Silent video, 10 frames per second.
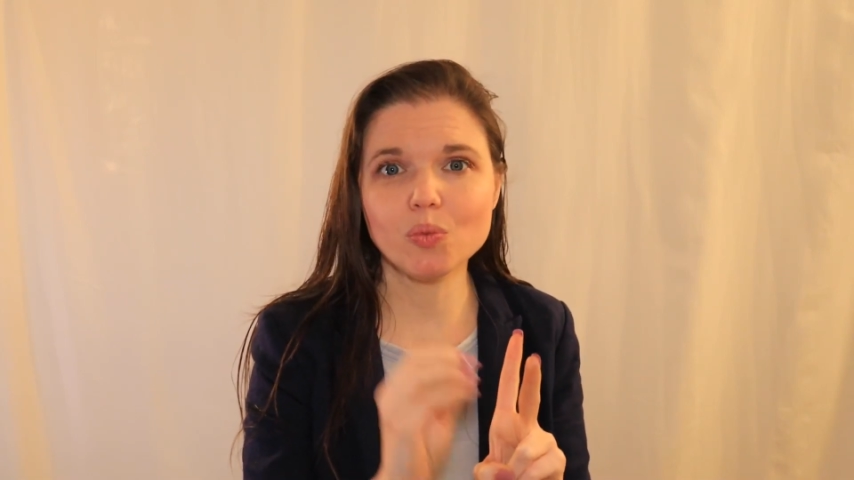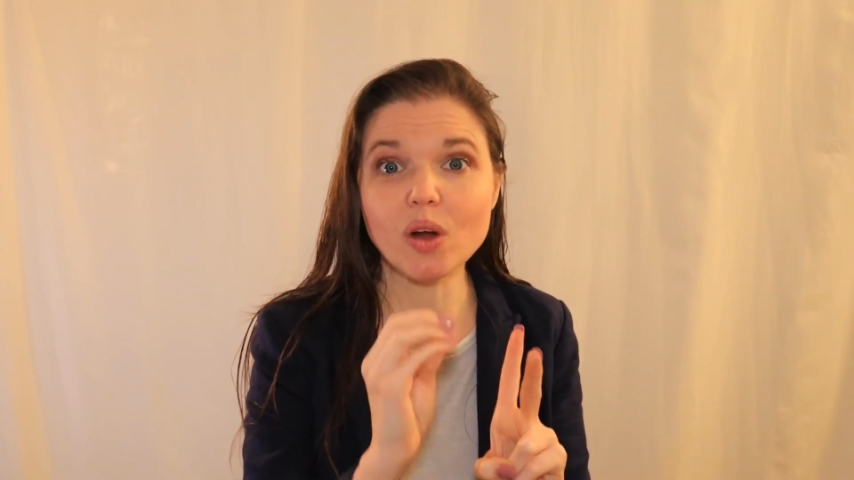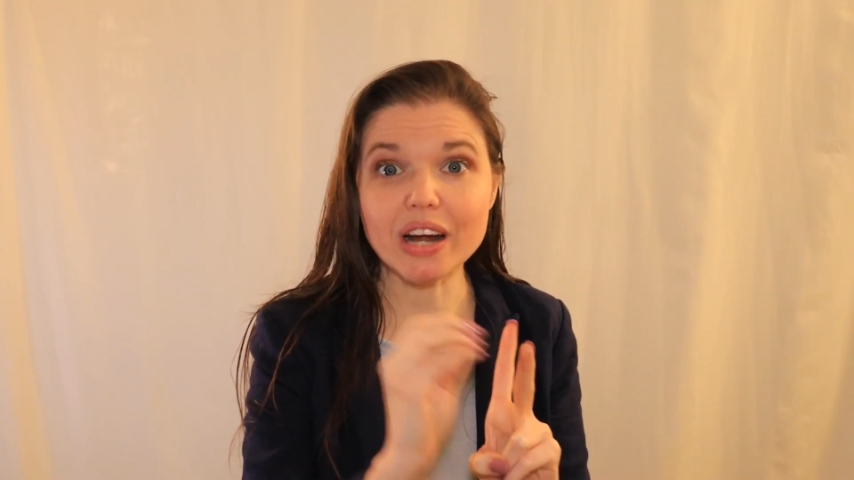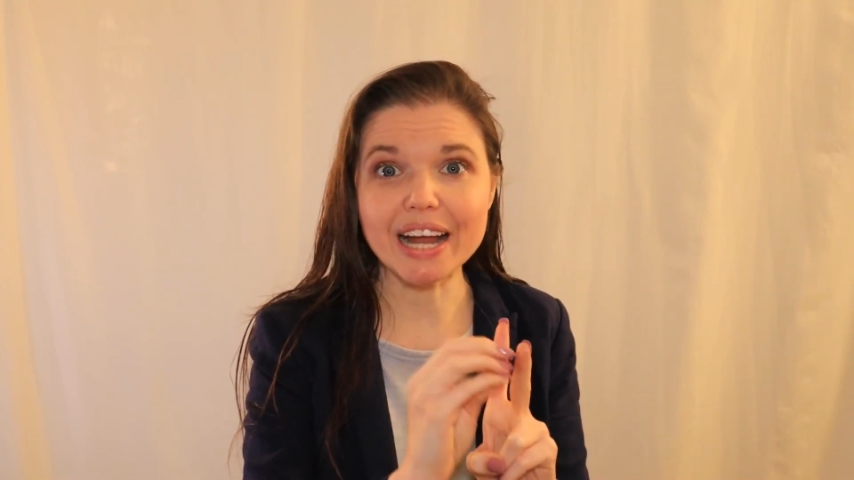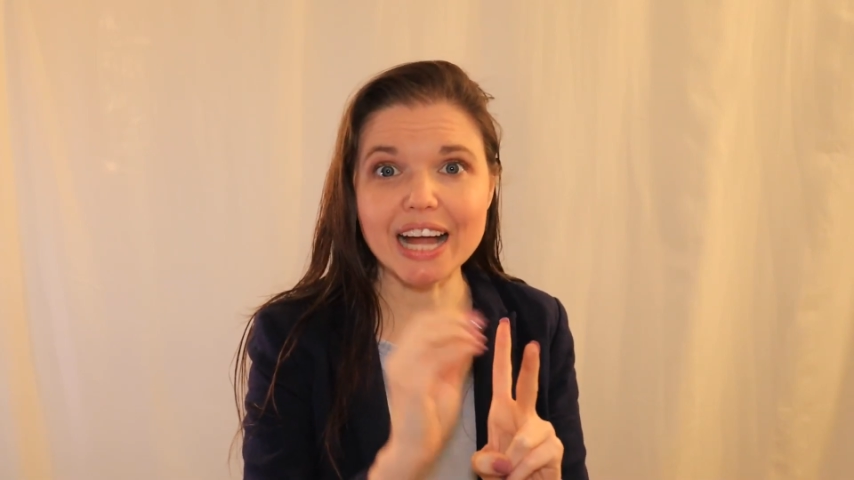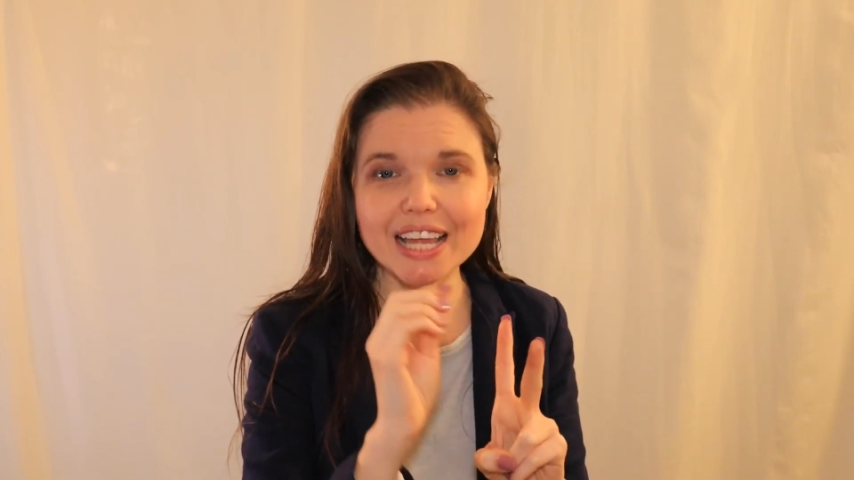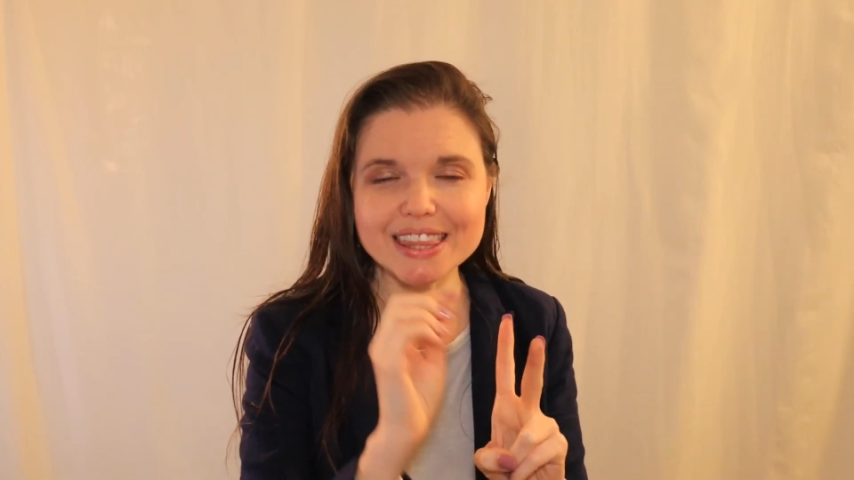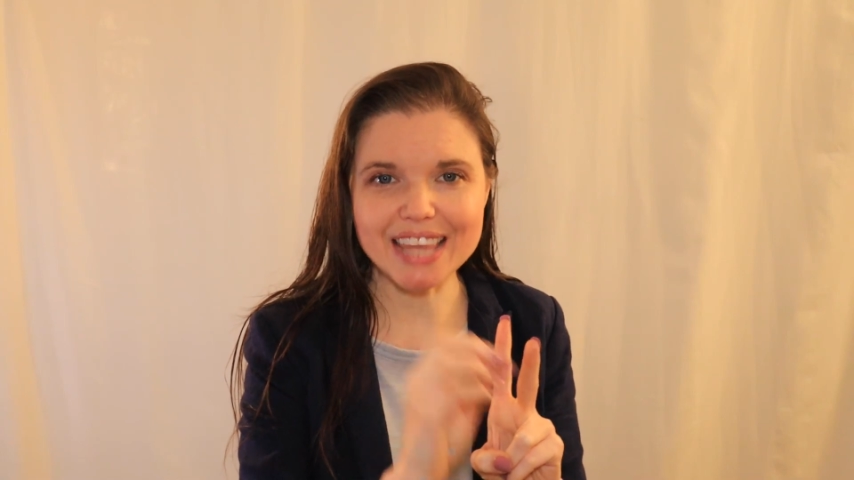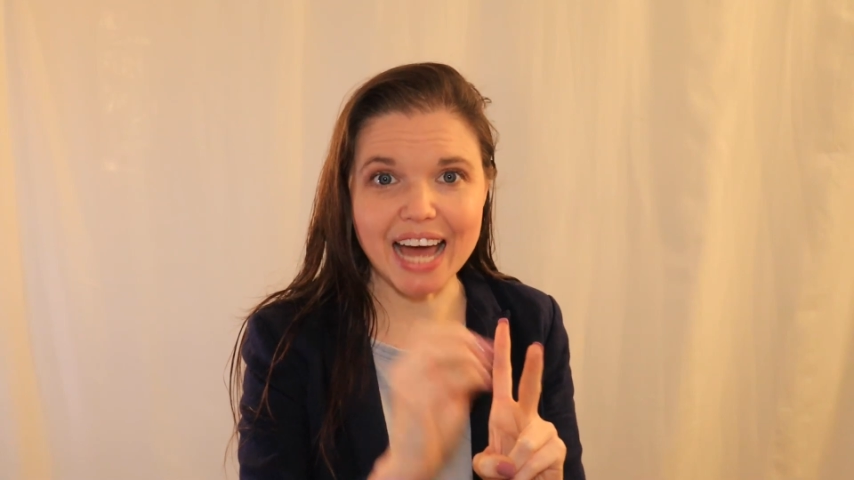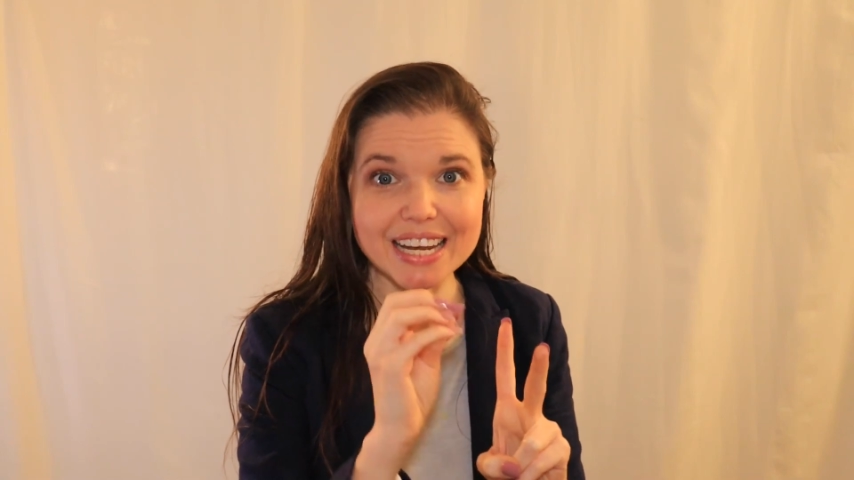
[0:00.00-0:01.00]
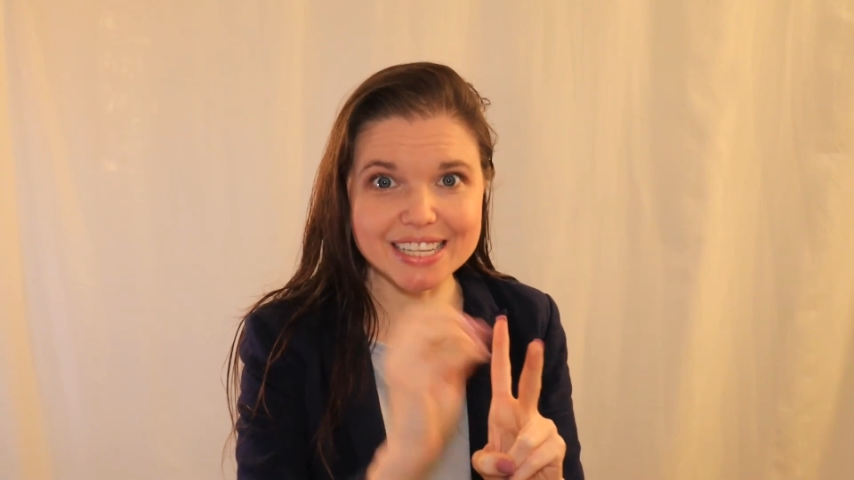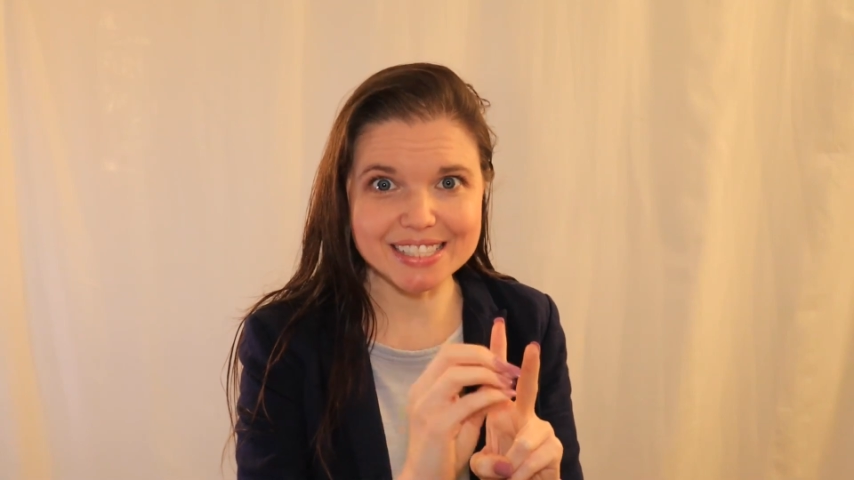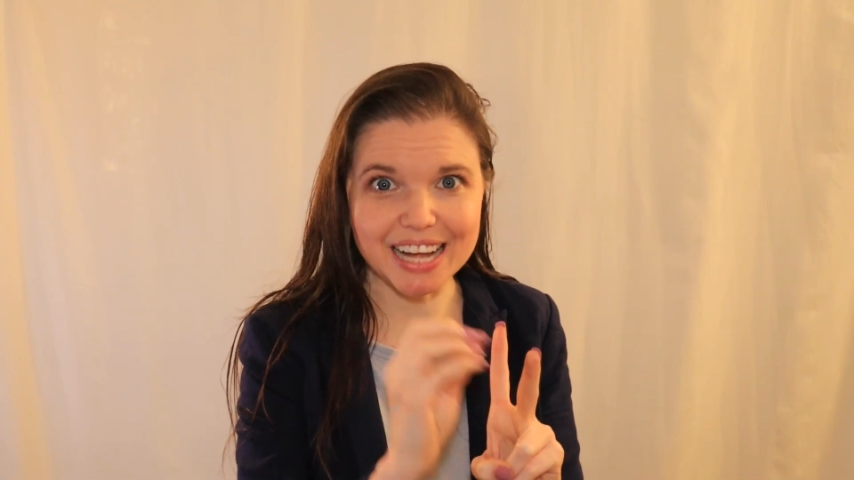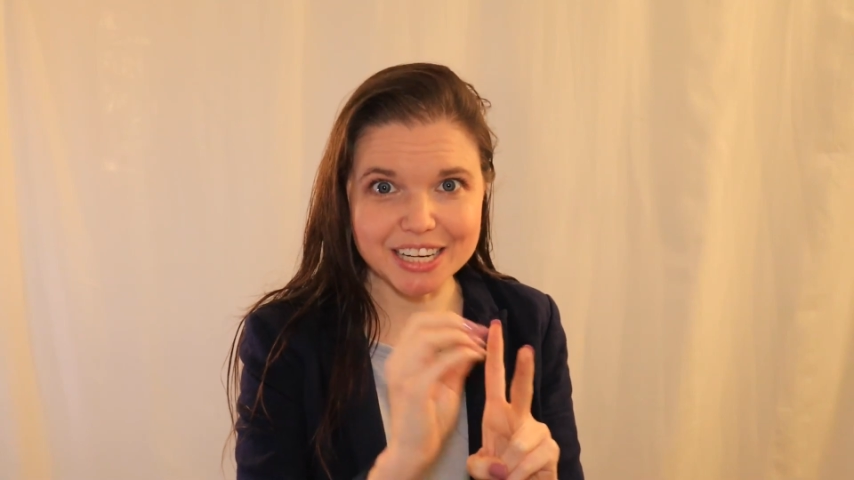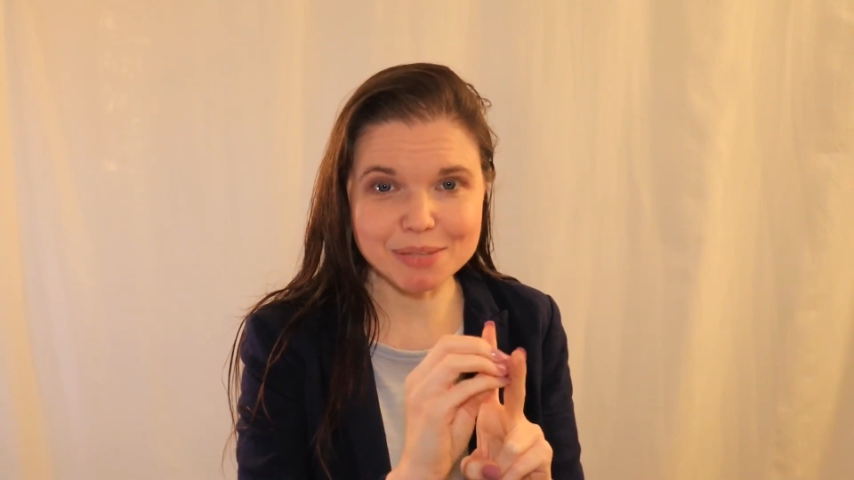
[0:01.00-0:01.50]
where I got that
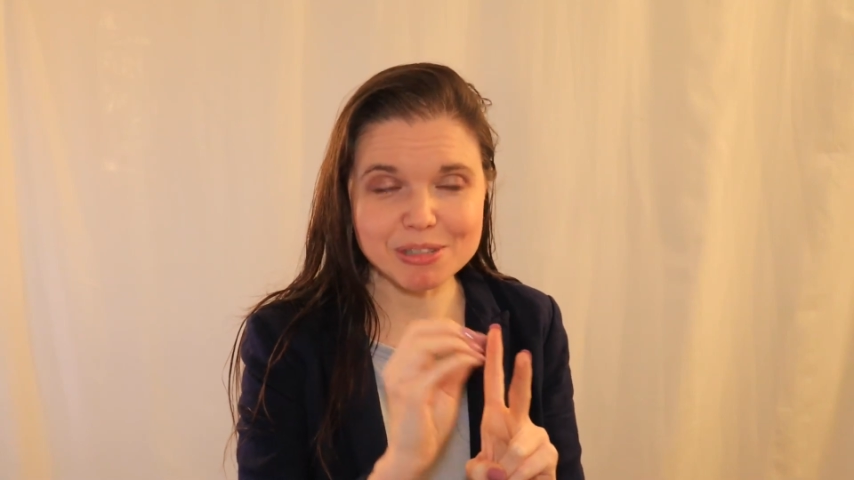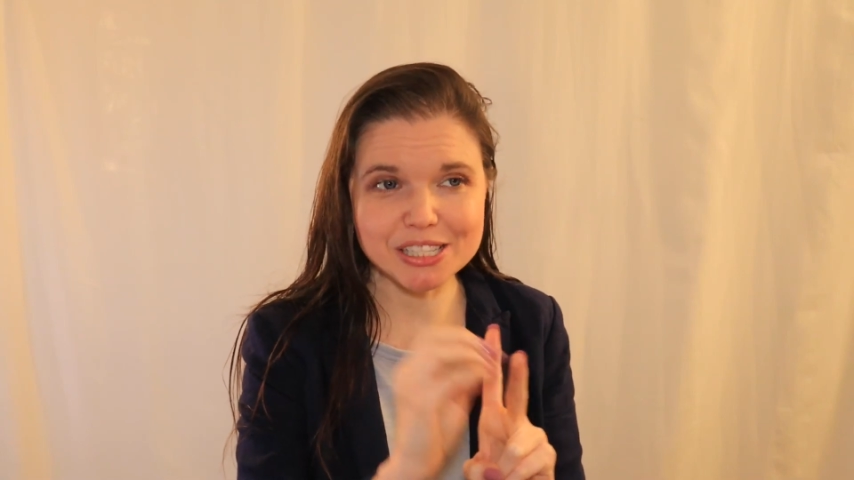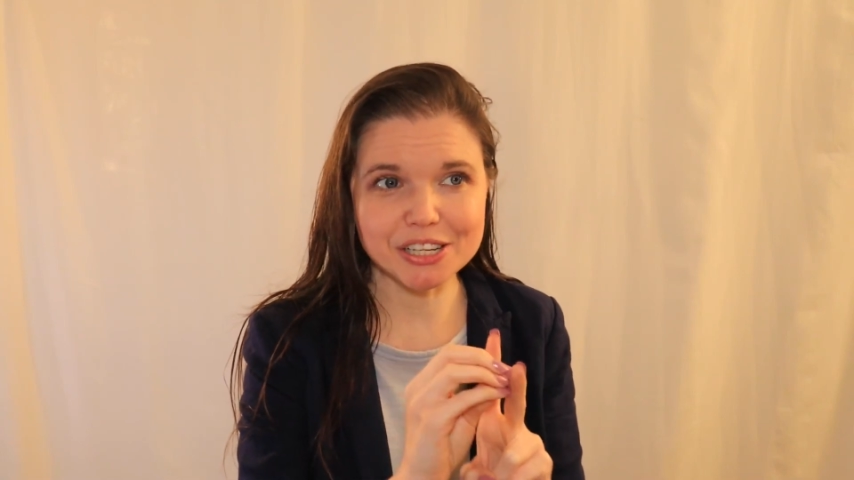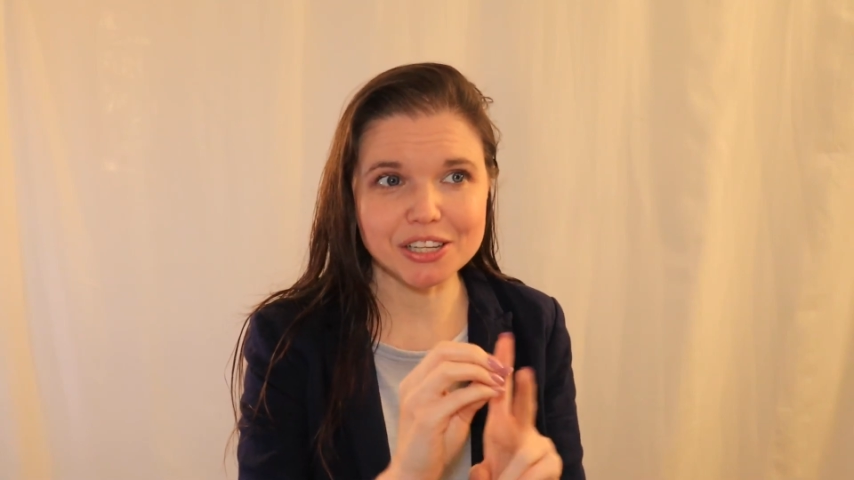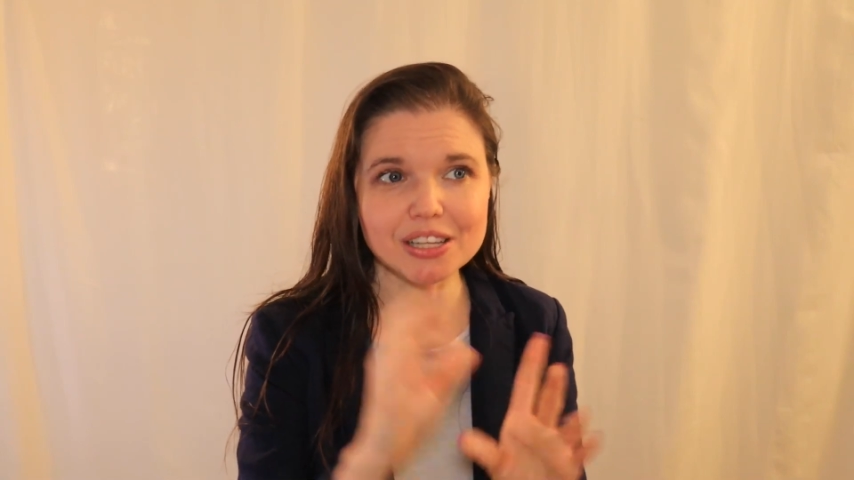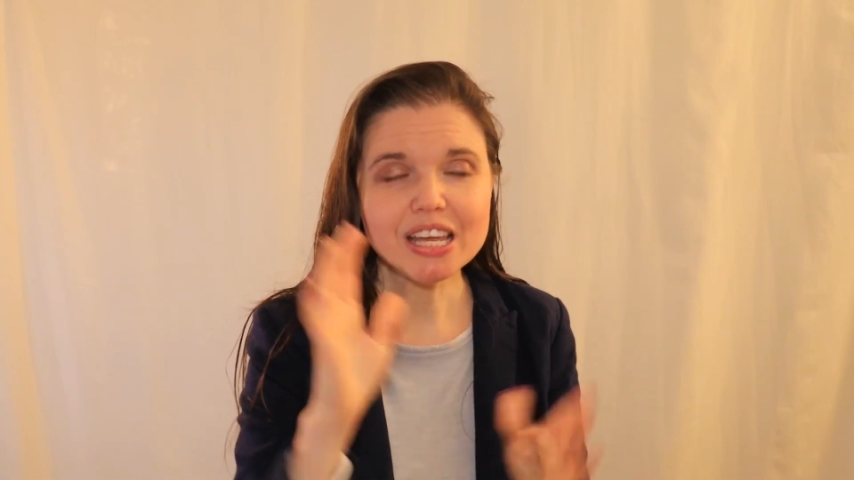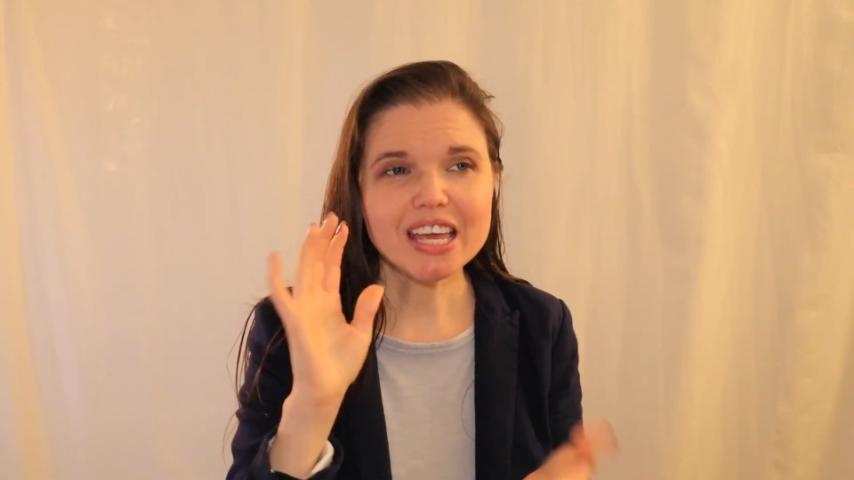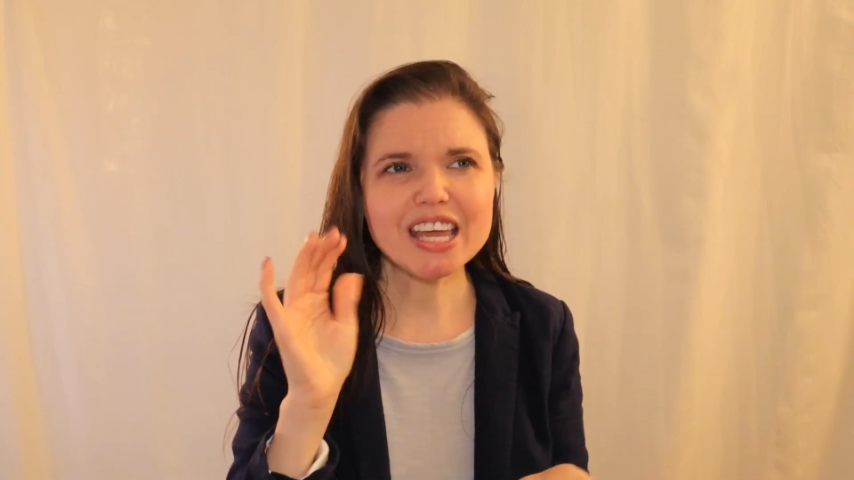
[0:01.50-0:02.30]
exact material.